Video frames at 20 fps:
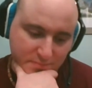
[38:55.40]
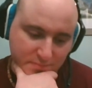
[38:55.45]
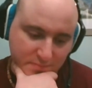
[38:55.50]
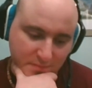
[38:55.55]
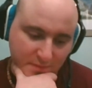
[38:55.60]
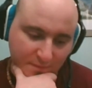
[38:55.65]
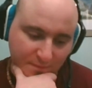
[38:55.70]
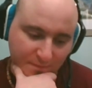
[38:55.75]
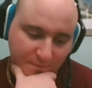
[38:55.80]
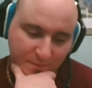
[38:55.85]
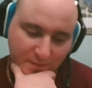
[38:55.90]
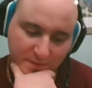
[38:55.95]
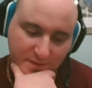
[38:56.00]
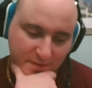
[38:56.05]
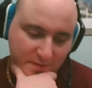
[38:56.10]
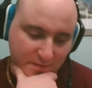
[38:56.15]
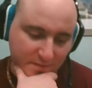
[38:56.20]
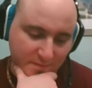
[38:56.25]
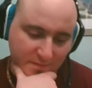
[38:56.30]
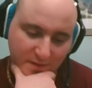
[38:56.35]
The
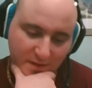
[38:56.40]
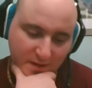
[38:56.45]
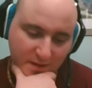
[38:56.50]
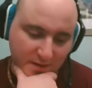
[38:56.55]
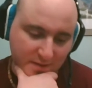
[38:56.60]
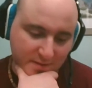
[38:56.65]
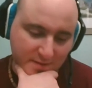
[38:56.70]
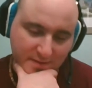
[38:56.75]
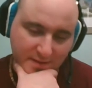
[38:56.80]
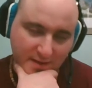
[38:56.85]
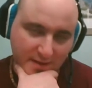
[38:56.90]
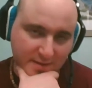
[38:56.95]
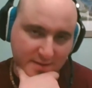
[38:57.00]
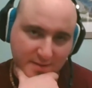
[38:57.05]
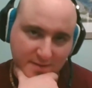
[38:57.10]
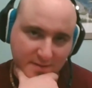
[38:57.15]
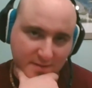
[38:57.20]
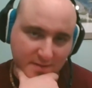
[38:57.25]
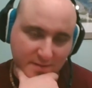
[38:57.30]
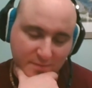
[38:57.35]
first
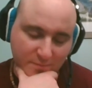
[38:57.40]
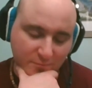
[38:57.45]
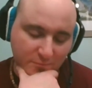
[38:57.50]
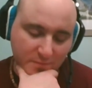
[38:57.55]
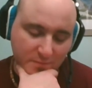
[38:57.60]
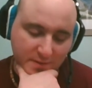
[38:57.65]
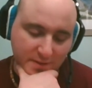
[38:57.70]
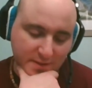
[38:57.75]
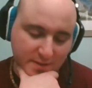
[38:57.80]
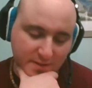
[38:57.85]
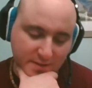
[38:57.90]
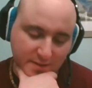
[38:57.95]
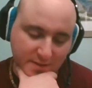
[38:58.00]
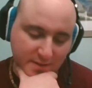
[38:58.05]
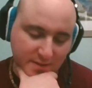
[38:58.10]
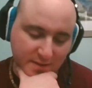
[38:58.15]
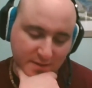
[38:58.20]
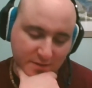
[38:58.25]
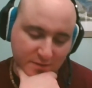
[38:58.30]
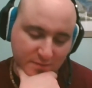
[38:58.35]
sentence is really
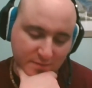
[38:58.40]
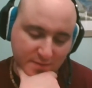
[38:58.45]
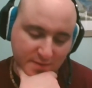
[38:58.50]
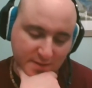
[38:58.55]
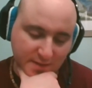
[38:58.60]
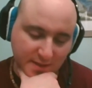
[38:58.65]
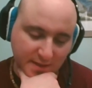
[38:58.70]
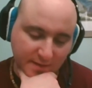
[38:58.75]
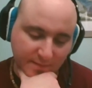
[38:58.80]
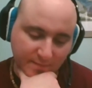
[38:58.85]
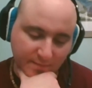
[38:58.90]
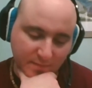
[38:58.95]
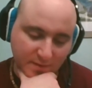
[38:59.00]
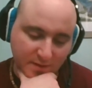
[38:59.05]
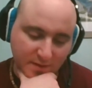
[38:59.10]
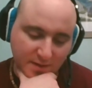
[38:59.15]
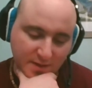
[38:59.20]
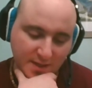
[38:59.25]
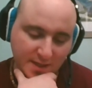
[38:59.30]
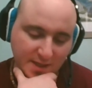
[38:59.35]
interesting.
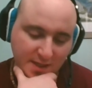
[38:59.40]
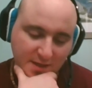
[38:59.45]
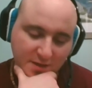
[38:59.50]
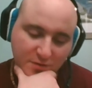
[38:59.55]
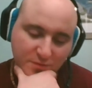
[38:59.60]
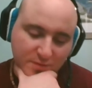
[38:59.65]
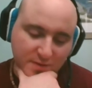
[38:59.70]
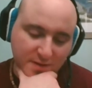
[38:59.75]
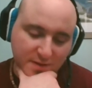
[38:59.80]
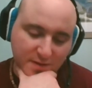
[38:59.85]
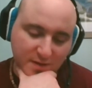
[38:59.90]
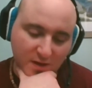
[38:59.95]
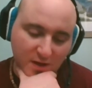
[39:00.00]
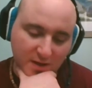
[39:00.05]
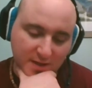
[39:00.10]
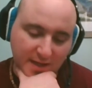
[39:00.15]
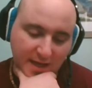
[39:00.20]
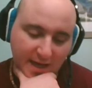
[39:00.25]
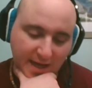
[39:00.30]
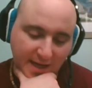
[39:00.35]
He who does
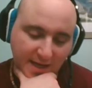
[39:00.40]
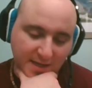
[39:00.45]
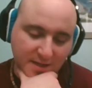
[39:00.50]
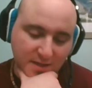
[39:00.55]
not hate